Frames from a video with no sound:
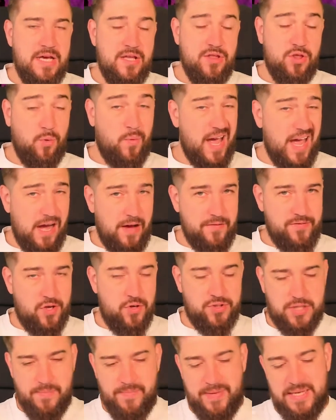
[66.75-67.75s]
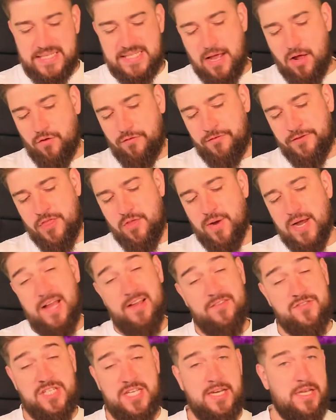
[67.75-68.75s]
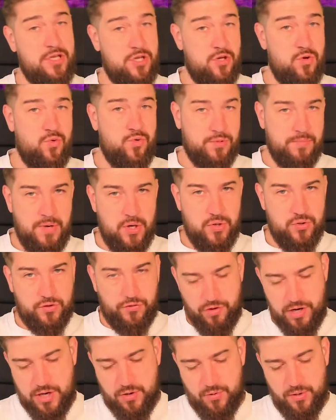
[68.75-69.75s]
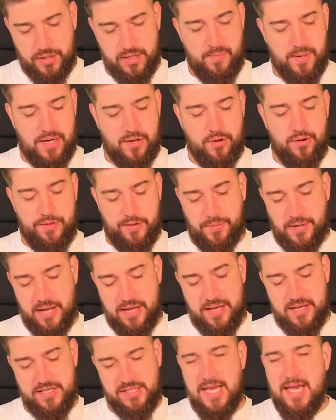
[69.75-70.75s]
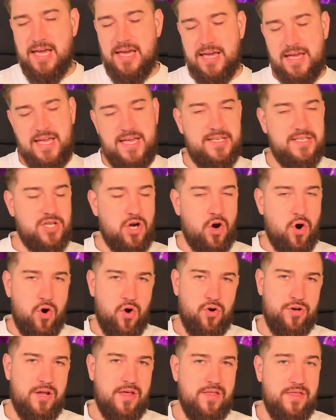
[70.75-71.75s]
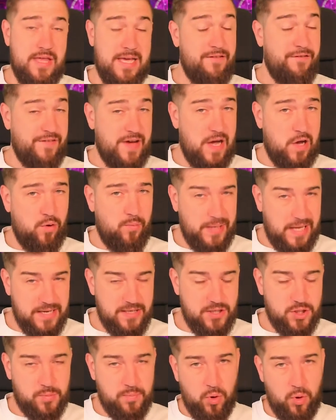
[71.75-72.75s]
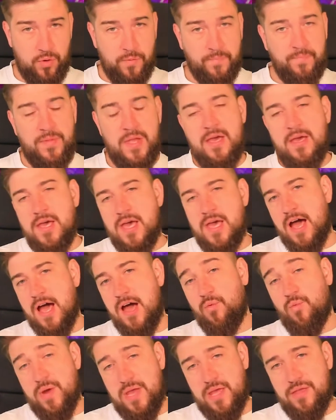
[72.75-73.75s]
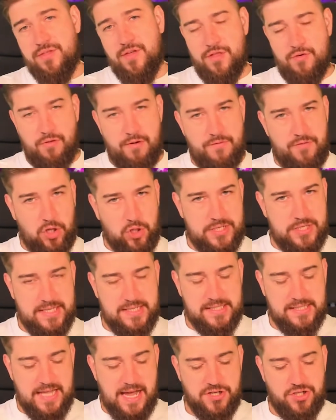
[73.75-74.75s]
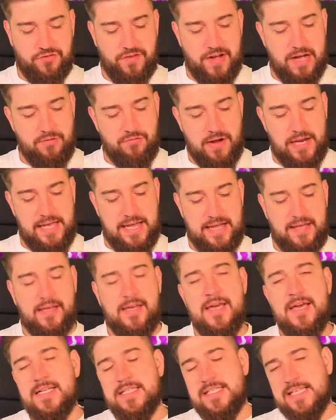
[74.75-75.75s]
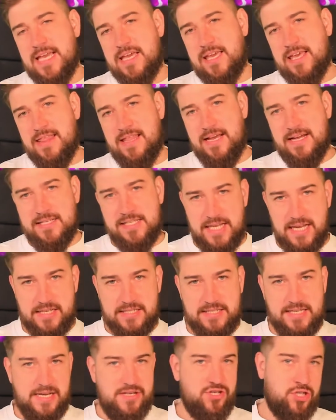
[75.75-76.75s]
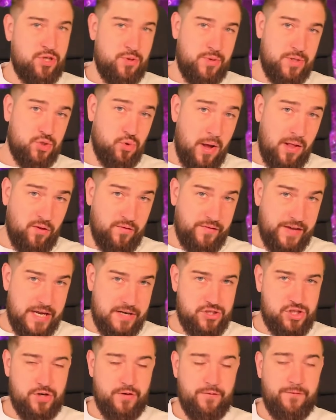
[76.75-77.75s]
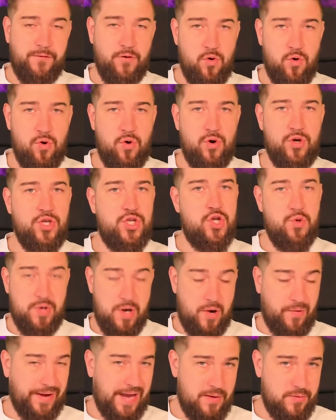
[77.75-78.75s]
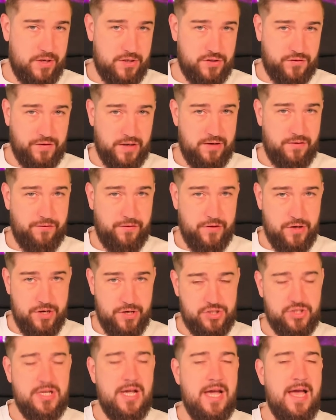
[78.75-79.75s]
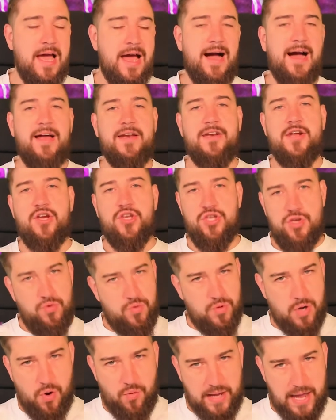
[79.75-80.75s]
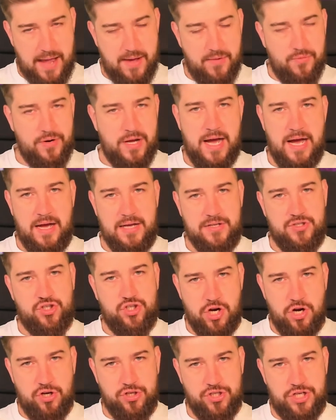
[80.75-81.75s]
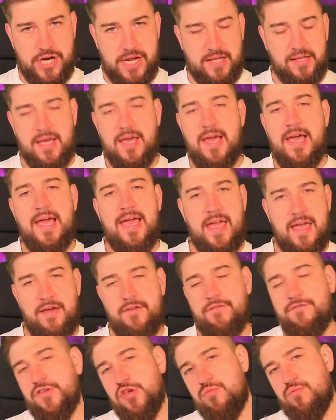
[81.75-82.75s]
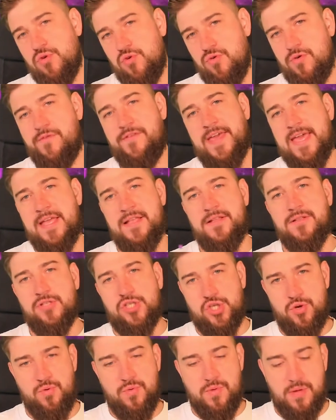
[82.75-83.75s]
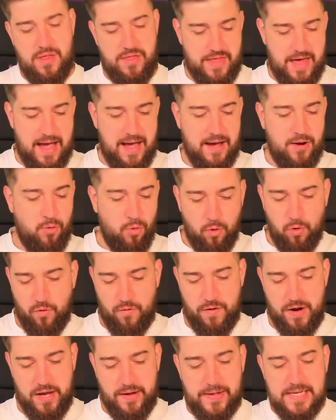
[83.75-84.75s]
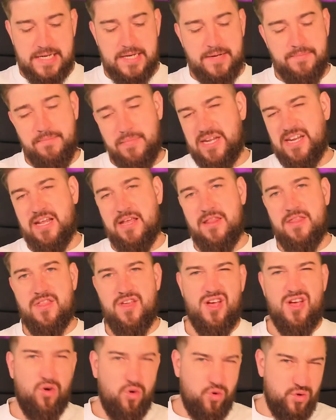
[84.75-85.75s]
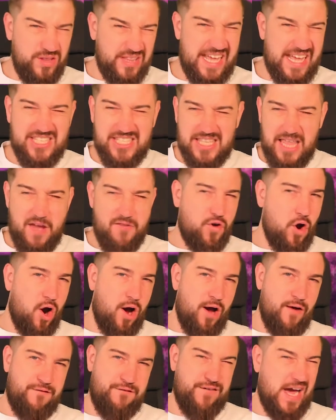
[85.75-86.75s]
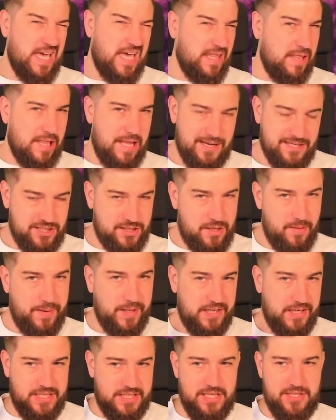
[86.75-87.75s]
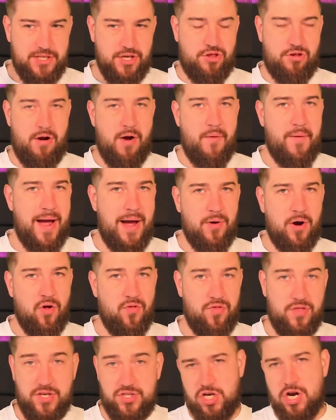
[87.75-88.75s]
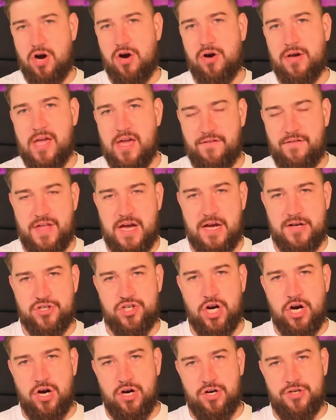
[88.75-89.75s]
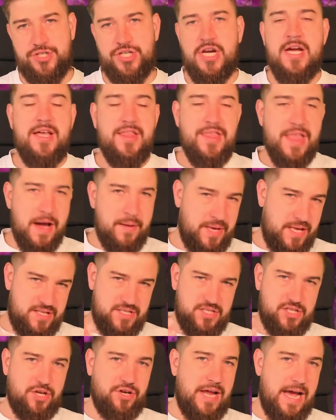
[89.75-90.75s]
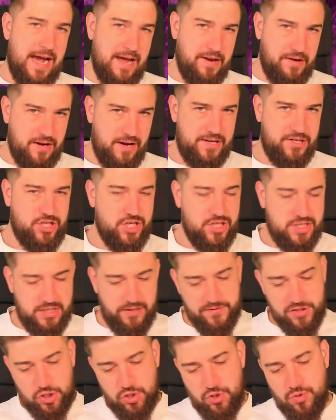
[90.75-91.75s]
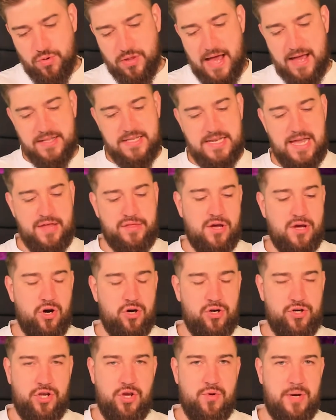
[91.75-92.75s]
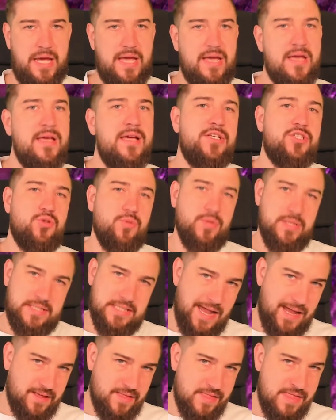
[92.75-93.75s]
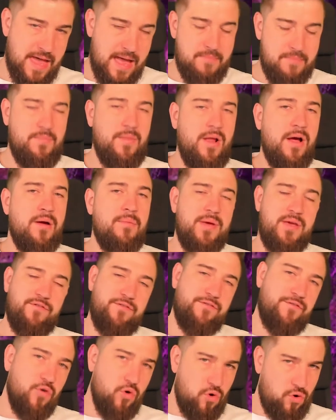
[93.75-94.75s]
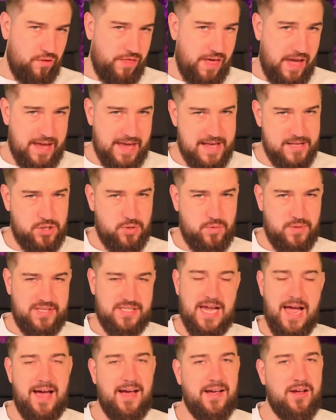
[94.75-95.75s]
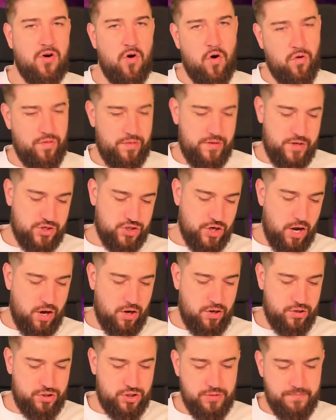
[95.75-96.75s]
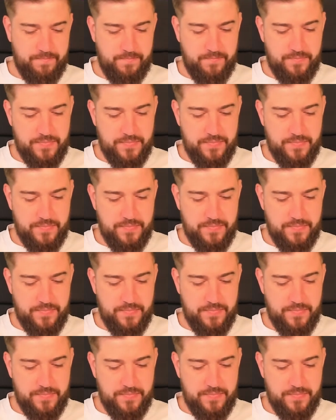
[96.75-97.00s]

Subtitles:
The way I've used it myself and the way I've seen it used most frequently by other players is on the Foul Blight Spawn with the Revolting Stench Vat relic, taking that 6 inch to a 12 inch for you don't count as fight first, and you don't count as charging if you move into that aura, meaning that unless they've got a fight last ability to throw out on the target of that charge, that means they're going to hand initiative to that Death Guard unit to attack them before they get to attack on the charge.